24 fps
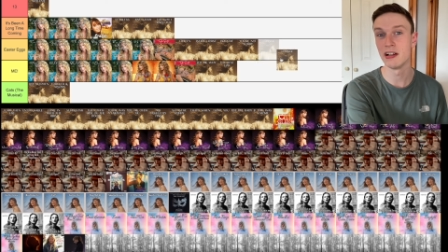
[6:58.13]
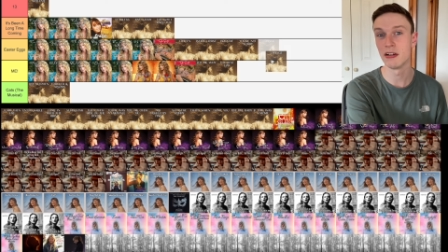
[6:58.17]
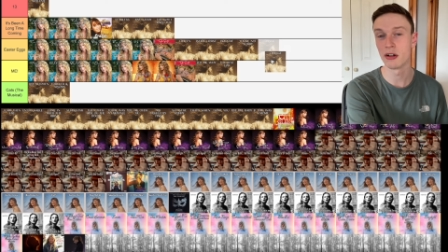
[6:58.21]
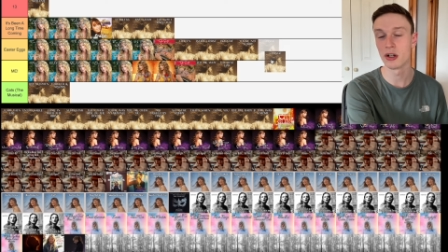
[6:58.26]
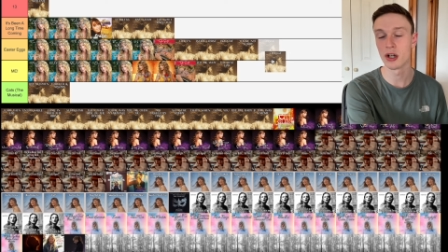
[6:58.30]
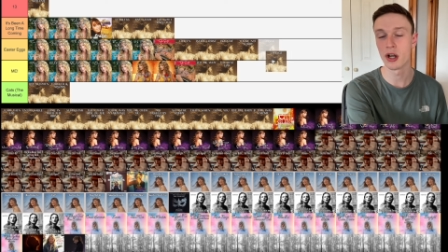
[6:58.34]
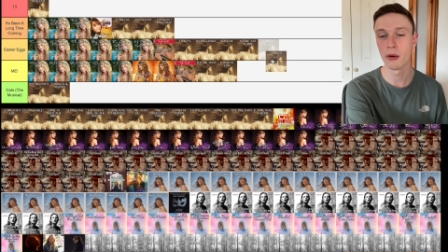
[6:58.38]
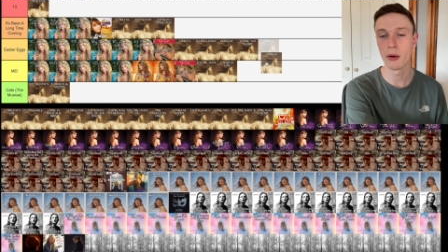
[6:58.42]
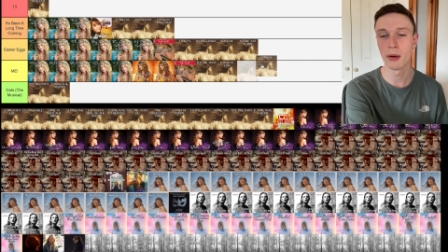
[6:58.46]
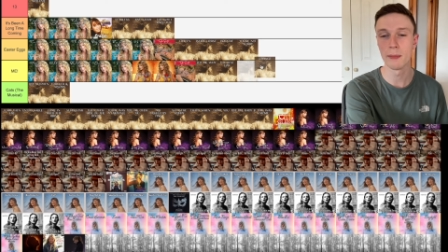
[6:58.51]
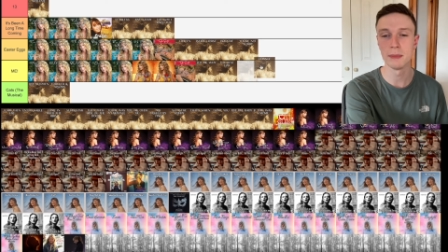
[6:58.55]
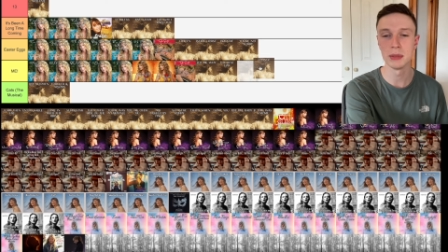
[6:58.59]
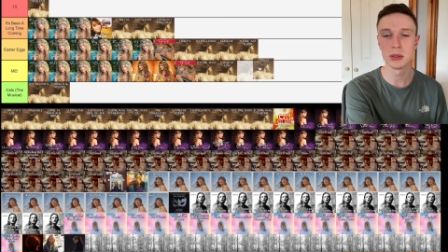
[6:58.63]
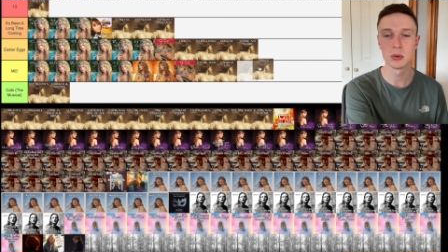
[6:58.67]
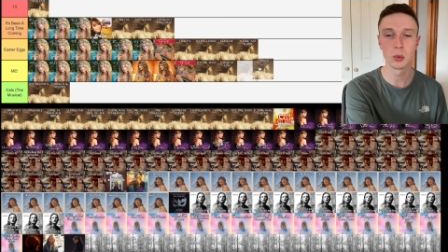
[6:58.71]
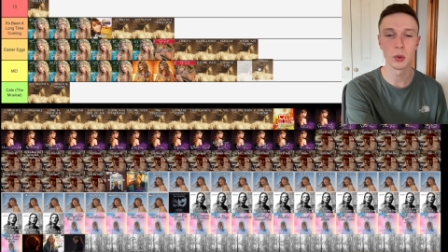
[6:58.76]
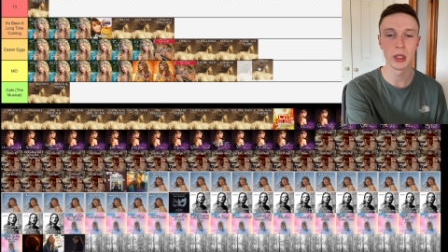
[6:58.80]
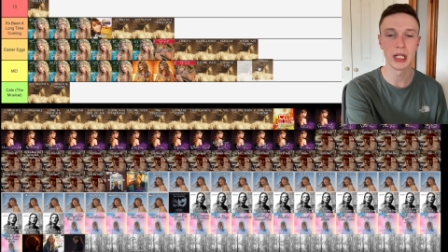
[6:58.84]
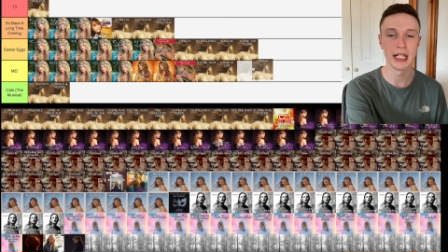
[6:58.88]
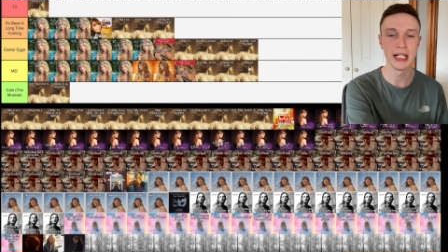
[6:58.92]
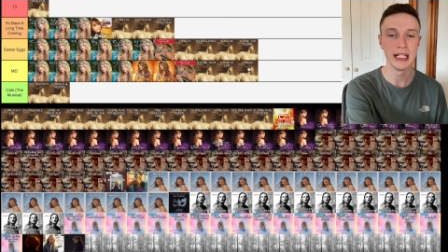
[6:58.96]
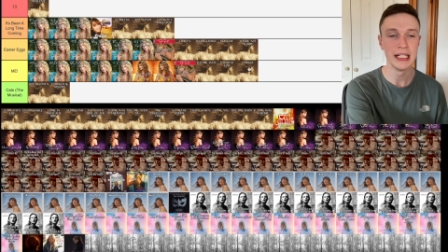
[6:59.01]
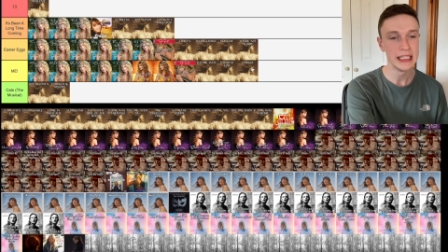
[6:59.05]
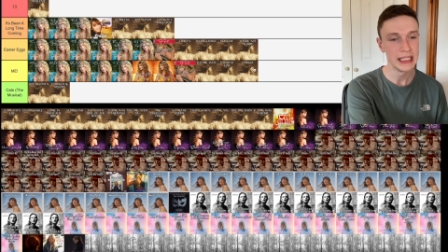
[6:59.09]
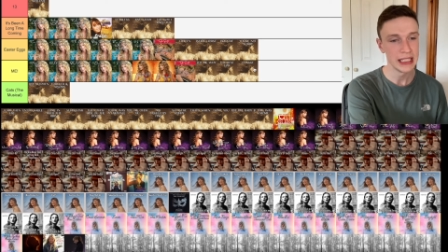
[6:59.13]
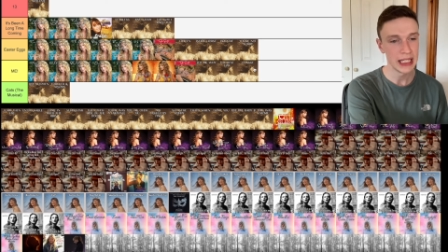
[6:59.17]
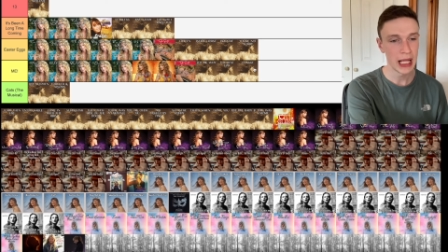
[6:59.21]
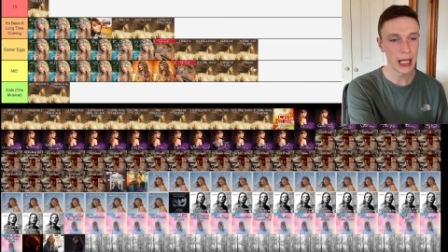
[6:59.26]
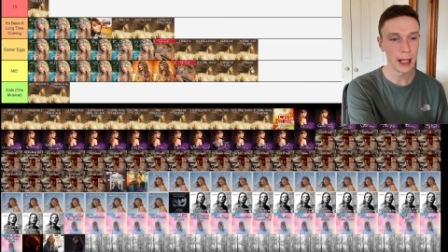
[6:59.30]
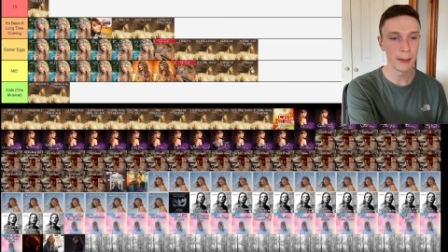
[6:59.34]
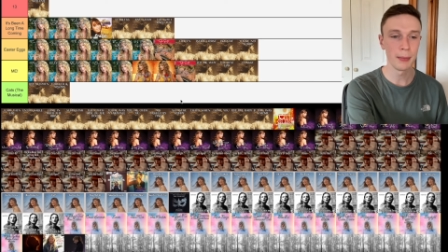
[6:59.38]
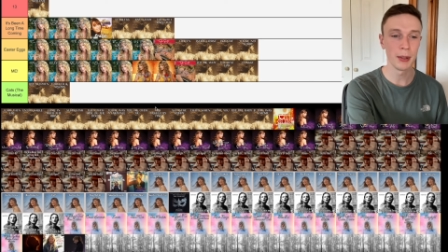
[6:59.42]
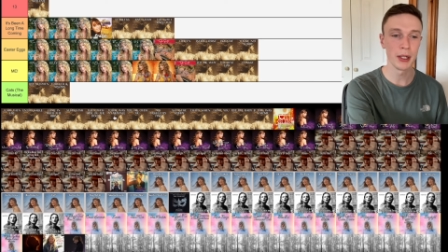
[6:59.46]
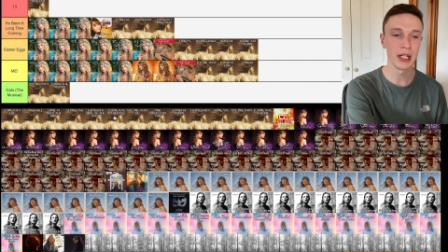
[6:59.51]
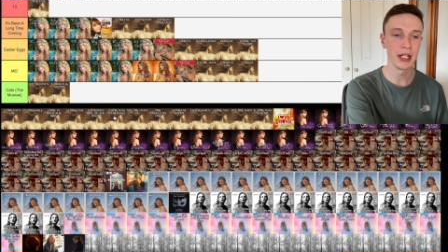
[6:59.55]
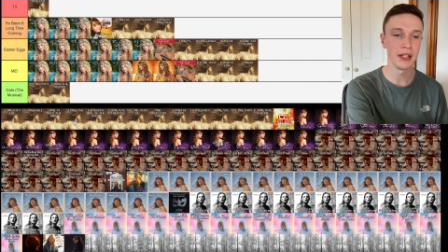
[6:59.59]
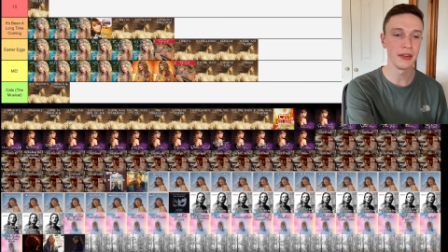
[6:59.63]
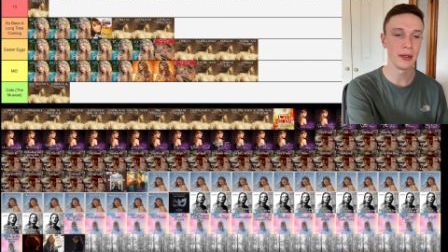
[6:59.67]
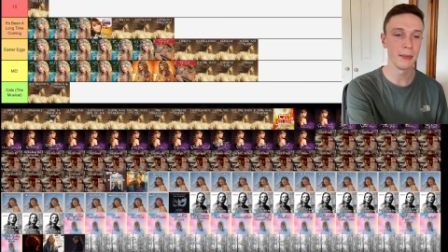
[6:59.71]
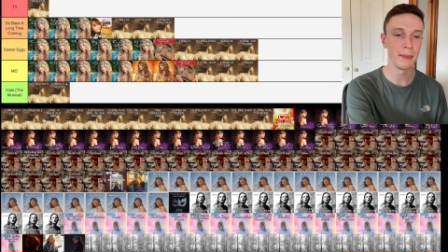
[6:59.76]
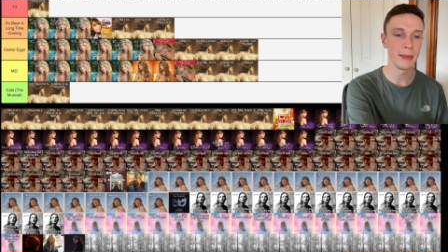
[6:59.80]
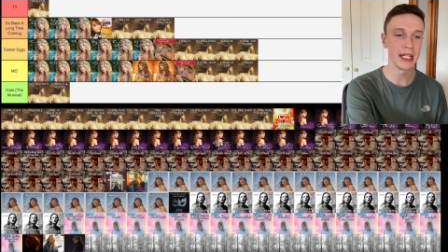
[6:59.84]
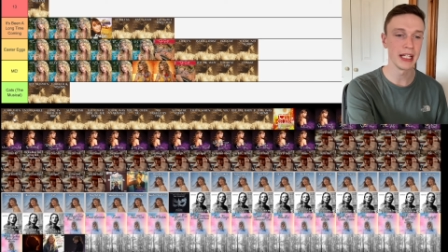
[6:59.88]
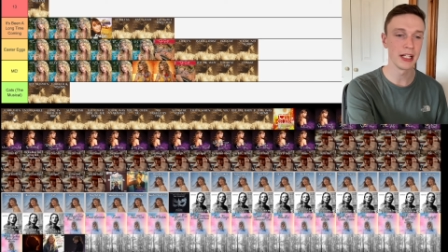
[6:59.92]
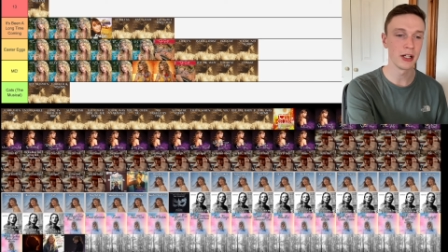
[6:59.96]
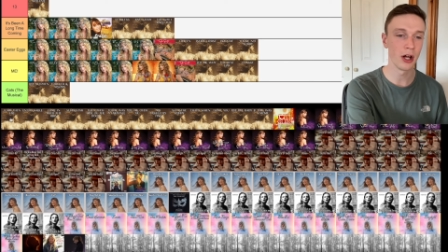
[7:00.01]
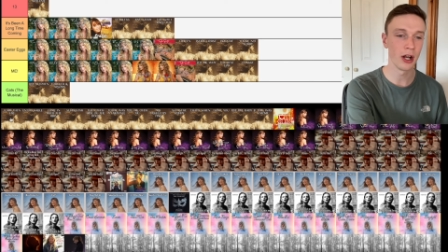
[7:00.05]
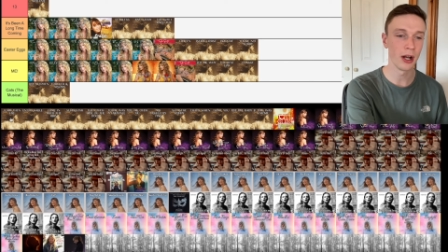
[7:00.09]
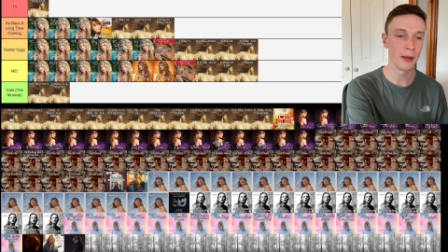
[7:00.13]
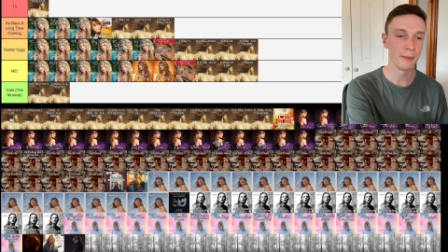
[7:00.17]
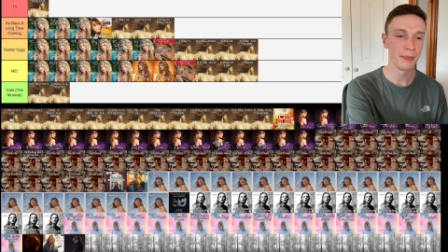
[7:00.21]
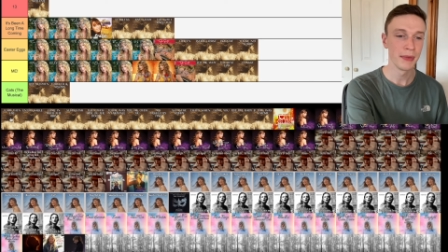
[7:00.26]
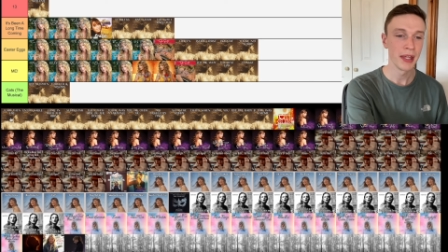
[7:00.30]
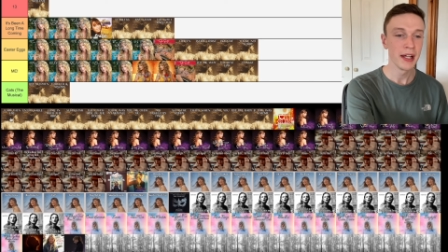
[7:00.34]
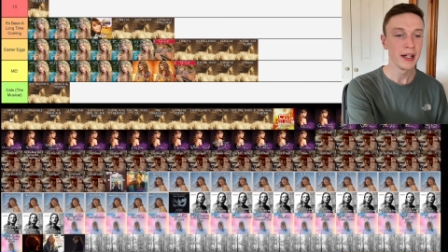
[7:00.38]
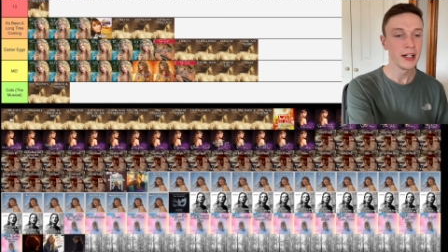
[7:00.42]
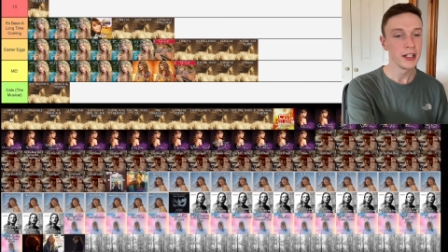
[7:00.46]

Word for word: it would go in between. I'll put it in the me column.